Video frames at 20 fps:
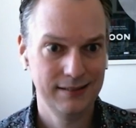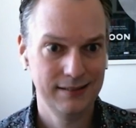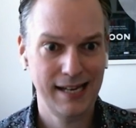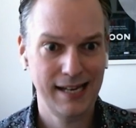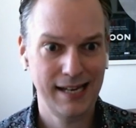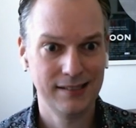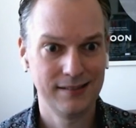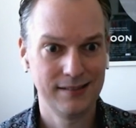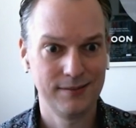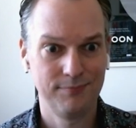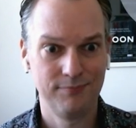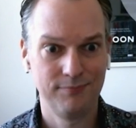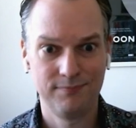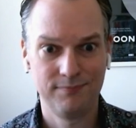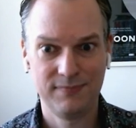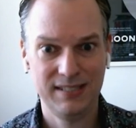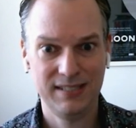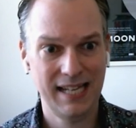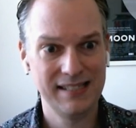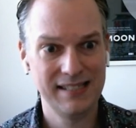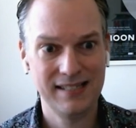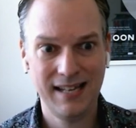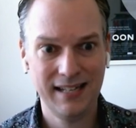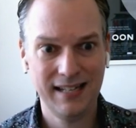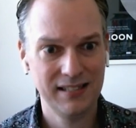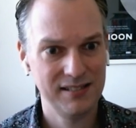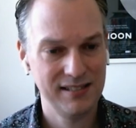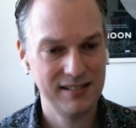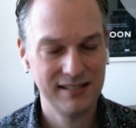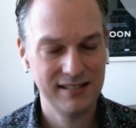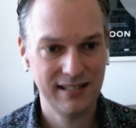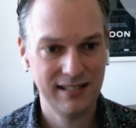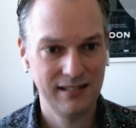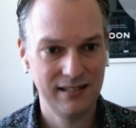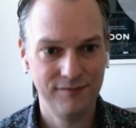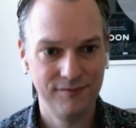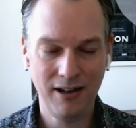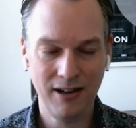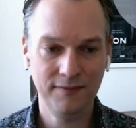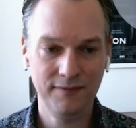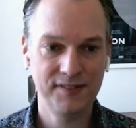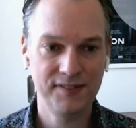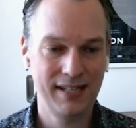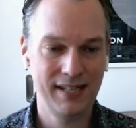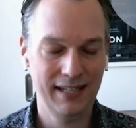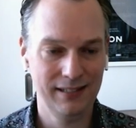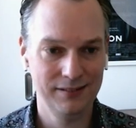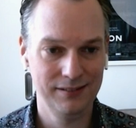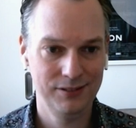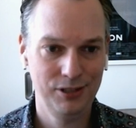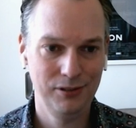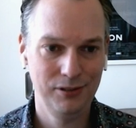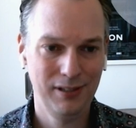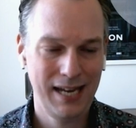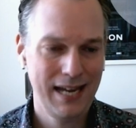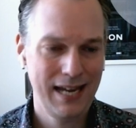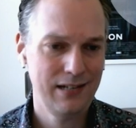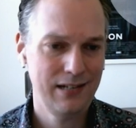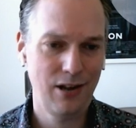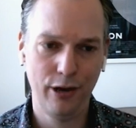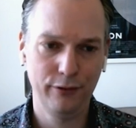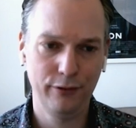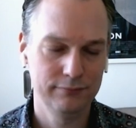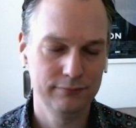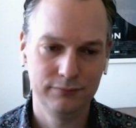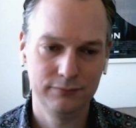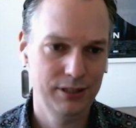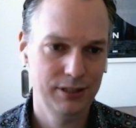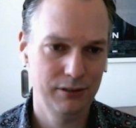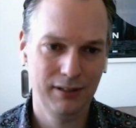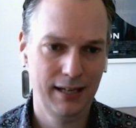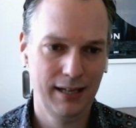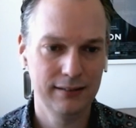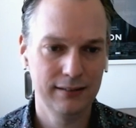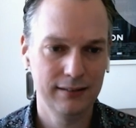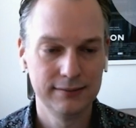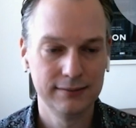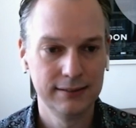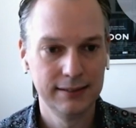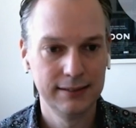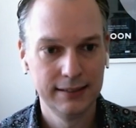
takes 10 seconds instead of half a second, you care? No, you don't care.